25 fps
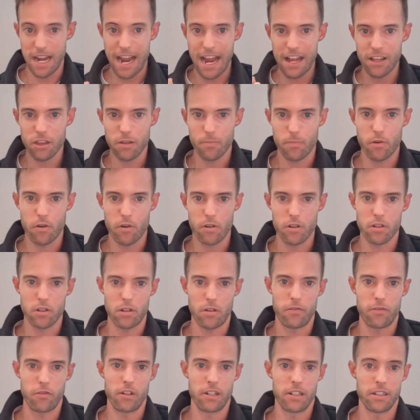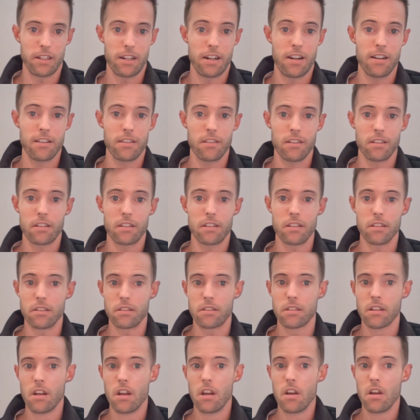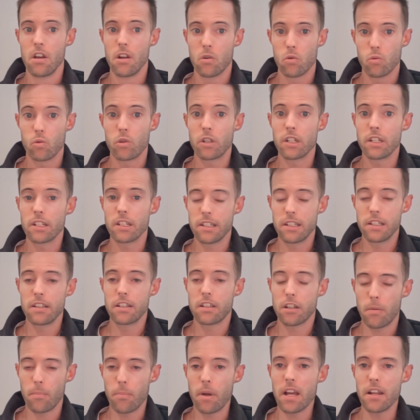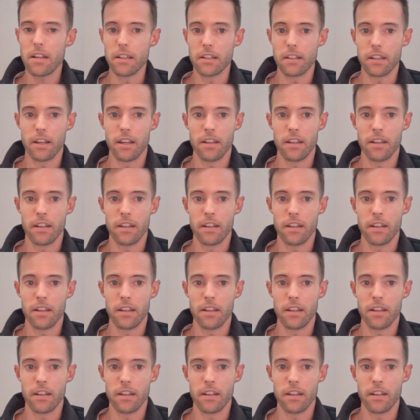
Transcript: and the product offering that I think is really compelling.